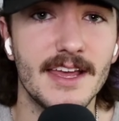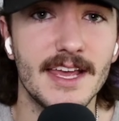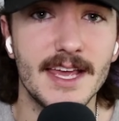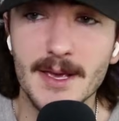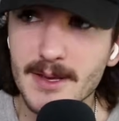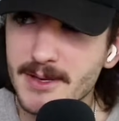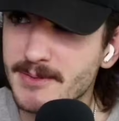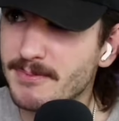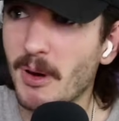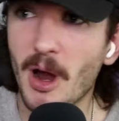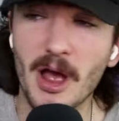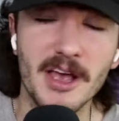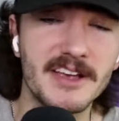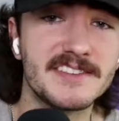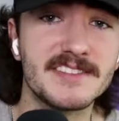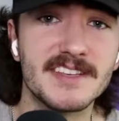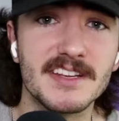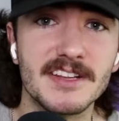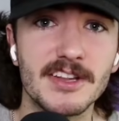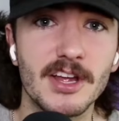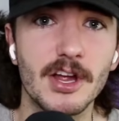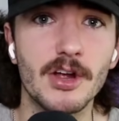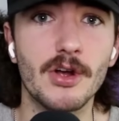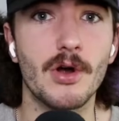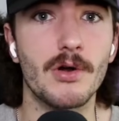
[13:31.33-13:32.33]
He's probably
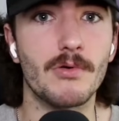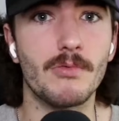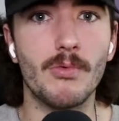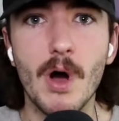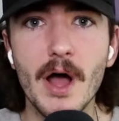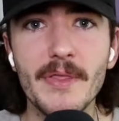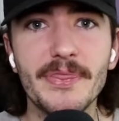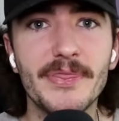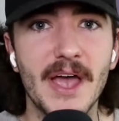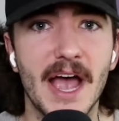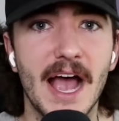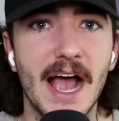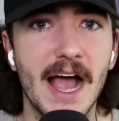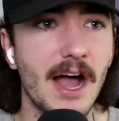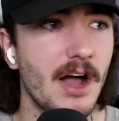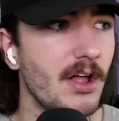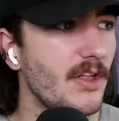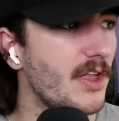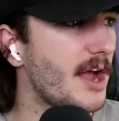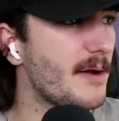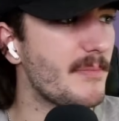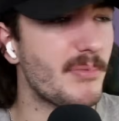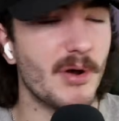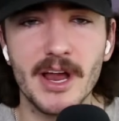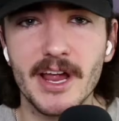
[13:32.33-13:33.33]
sitting there going, what the
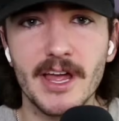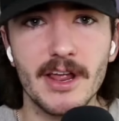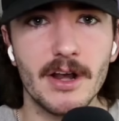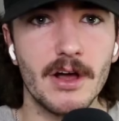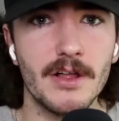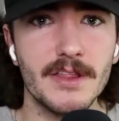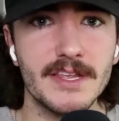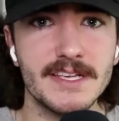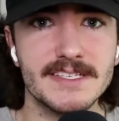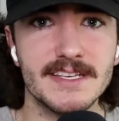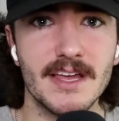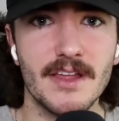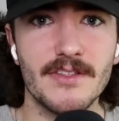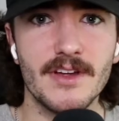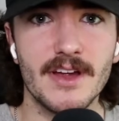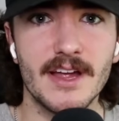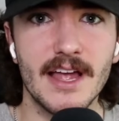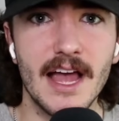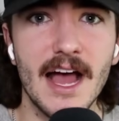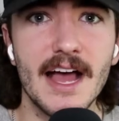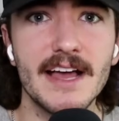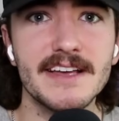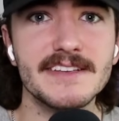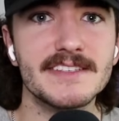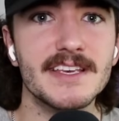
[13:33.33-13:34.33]
hell? I bring in all these other
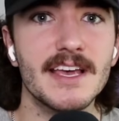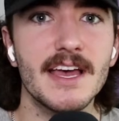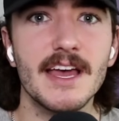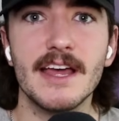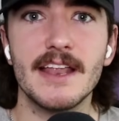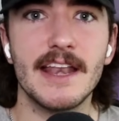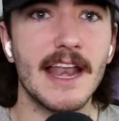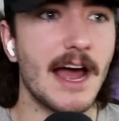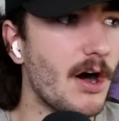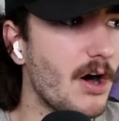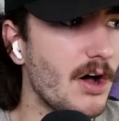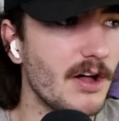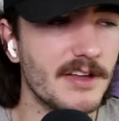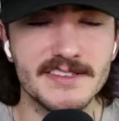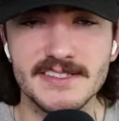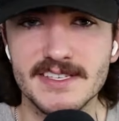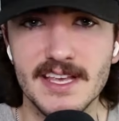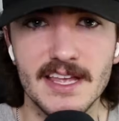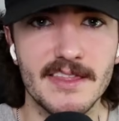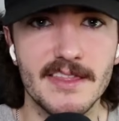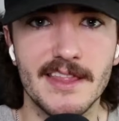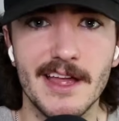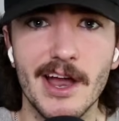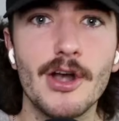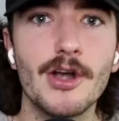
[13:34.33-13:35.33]
guys. Now, all of a
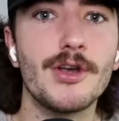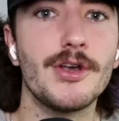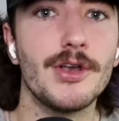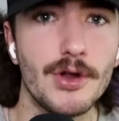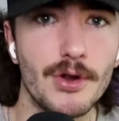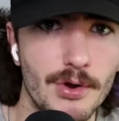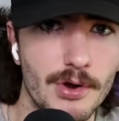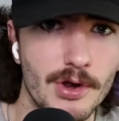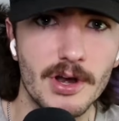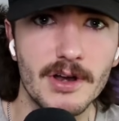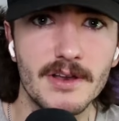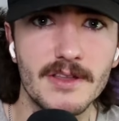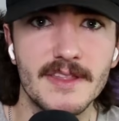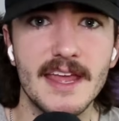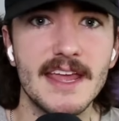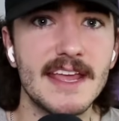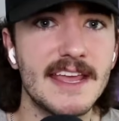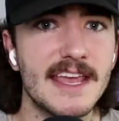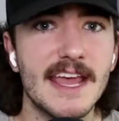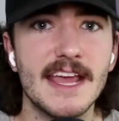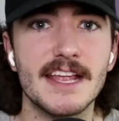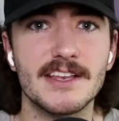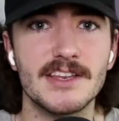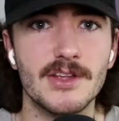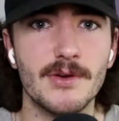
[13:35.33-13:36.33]
sudden, they're neutered. They
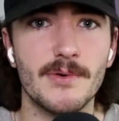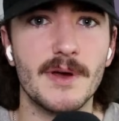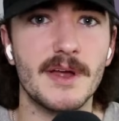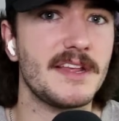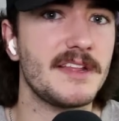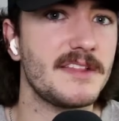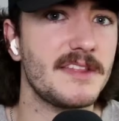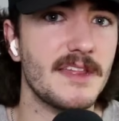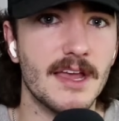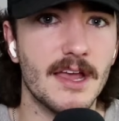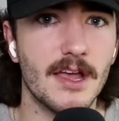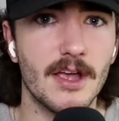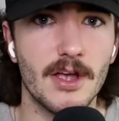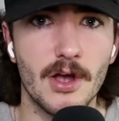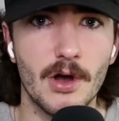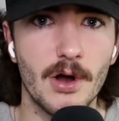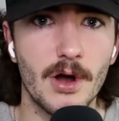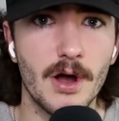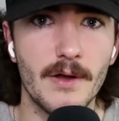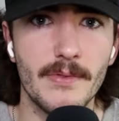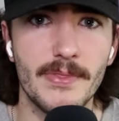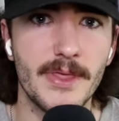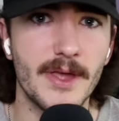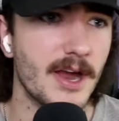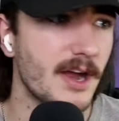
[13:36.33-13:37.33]
can't do anything,
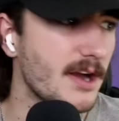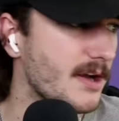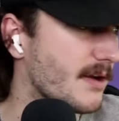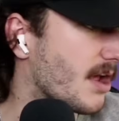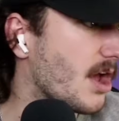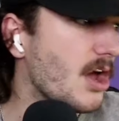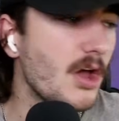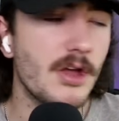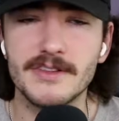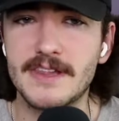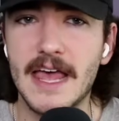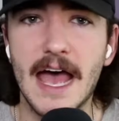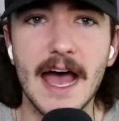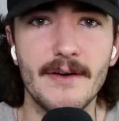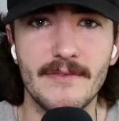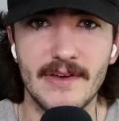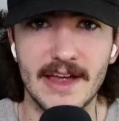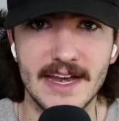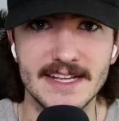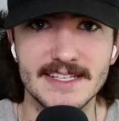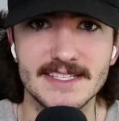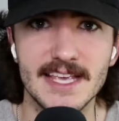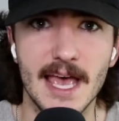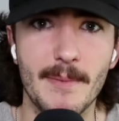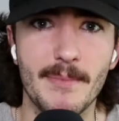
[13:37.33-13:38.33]
go out there and have
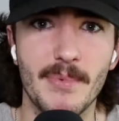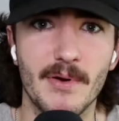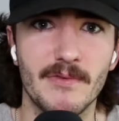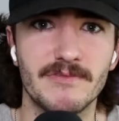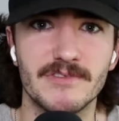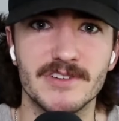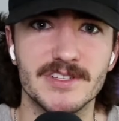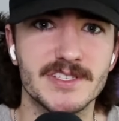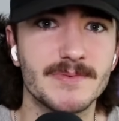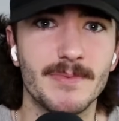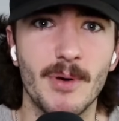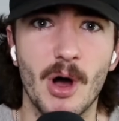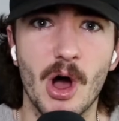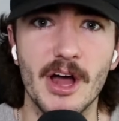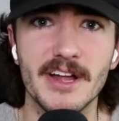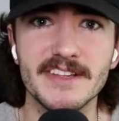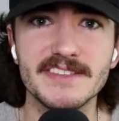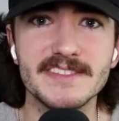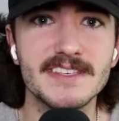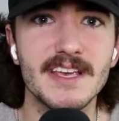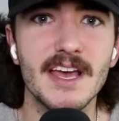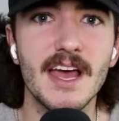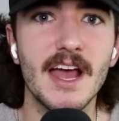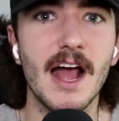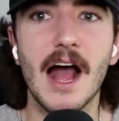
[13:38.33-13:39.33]
any type of
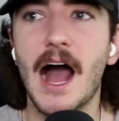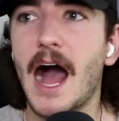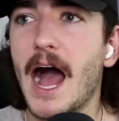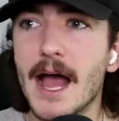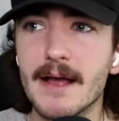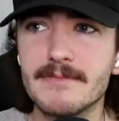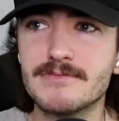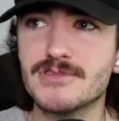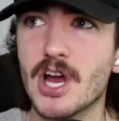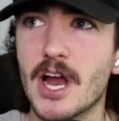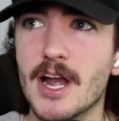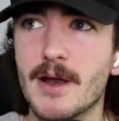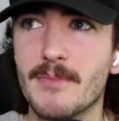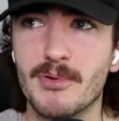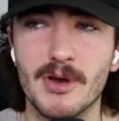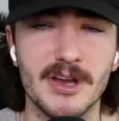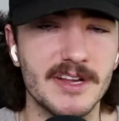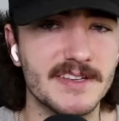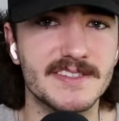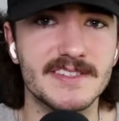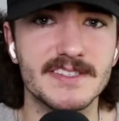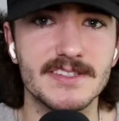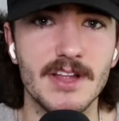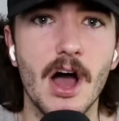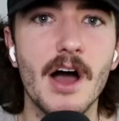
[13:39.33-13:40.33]
response. I try to
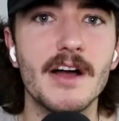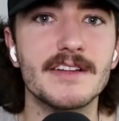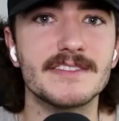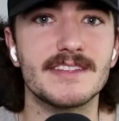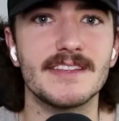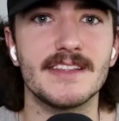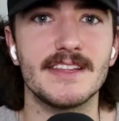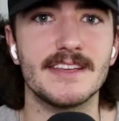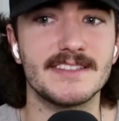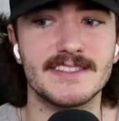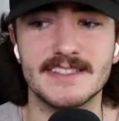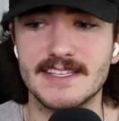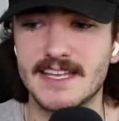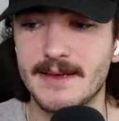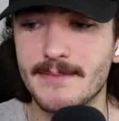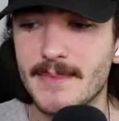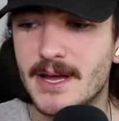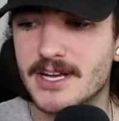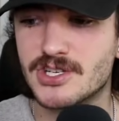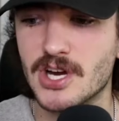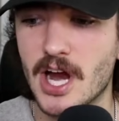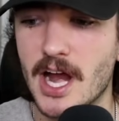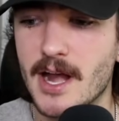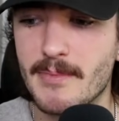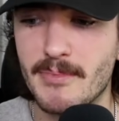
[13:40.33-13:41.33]
bring snot to this team.
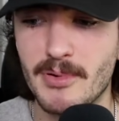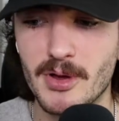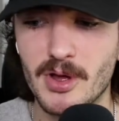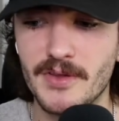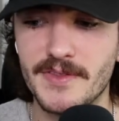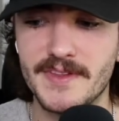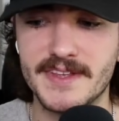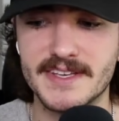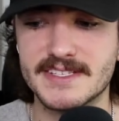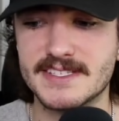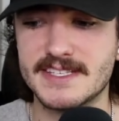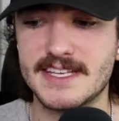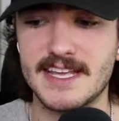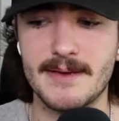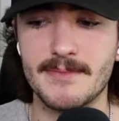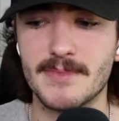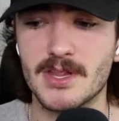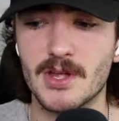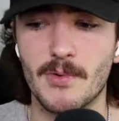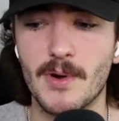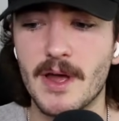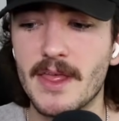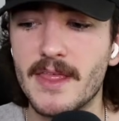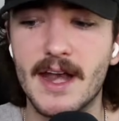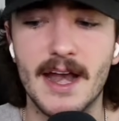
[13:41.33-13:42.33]
I try to build this team in
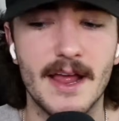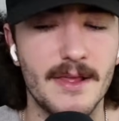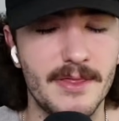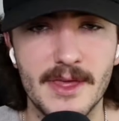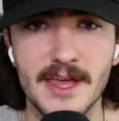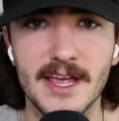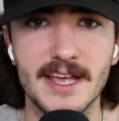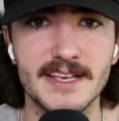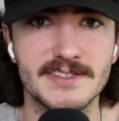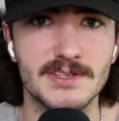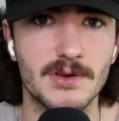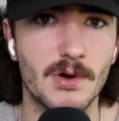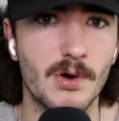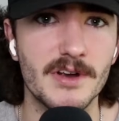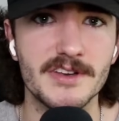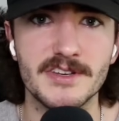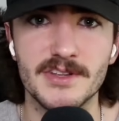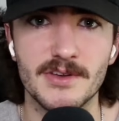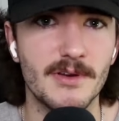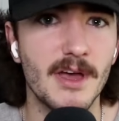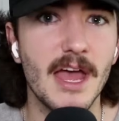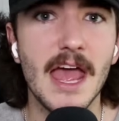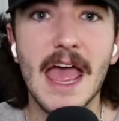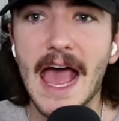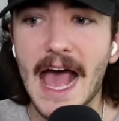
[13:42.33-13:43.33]
the way that I think is going
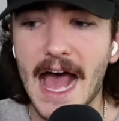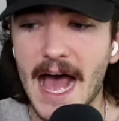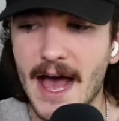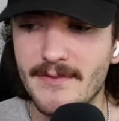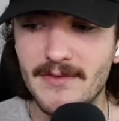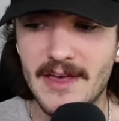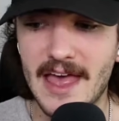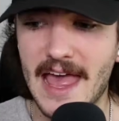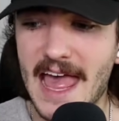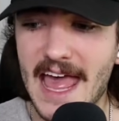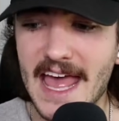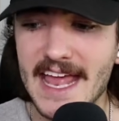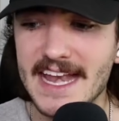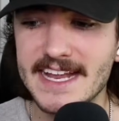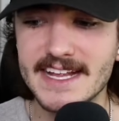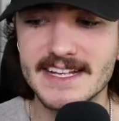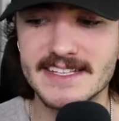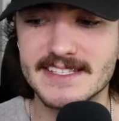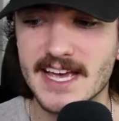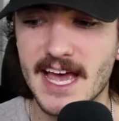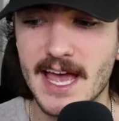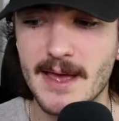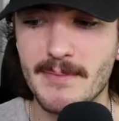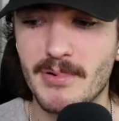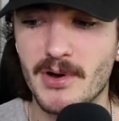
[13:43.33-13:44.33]
to have any
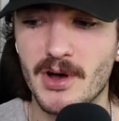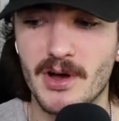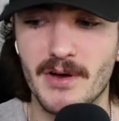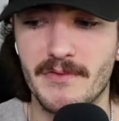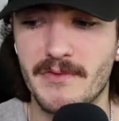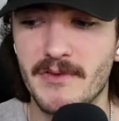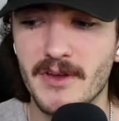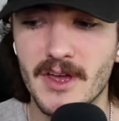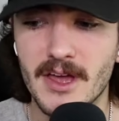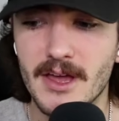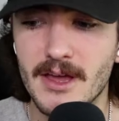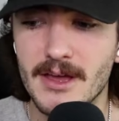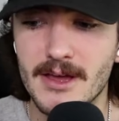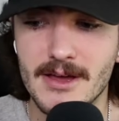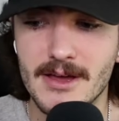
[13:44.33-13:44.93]
type of